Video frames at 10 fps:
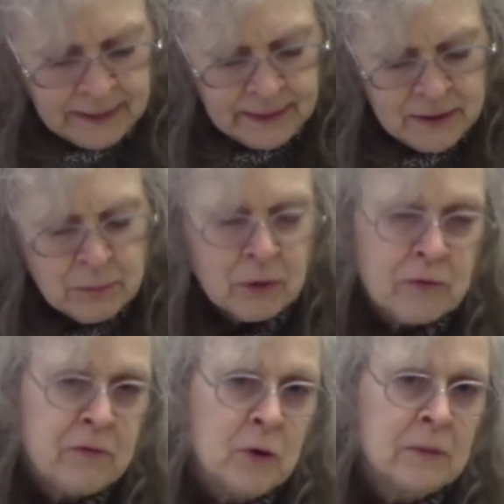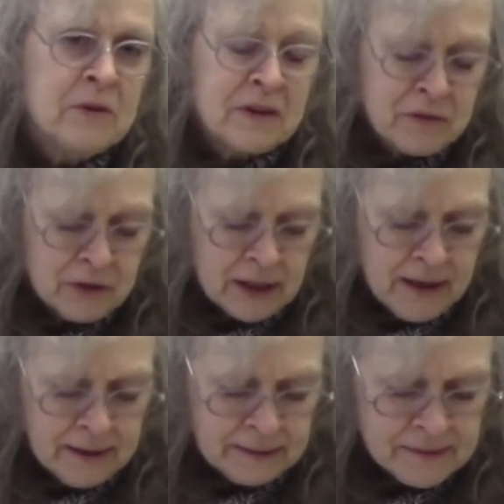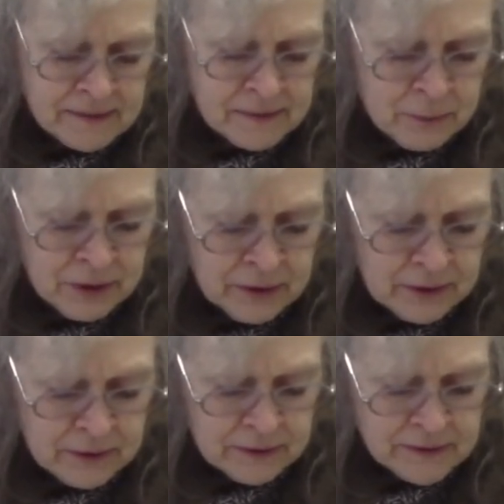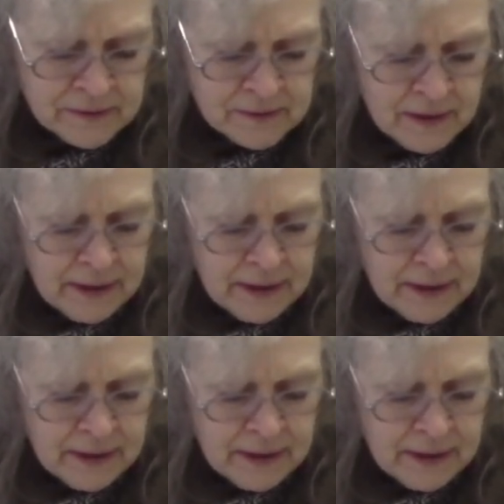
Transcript: he performed different kinds of miracles.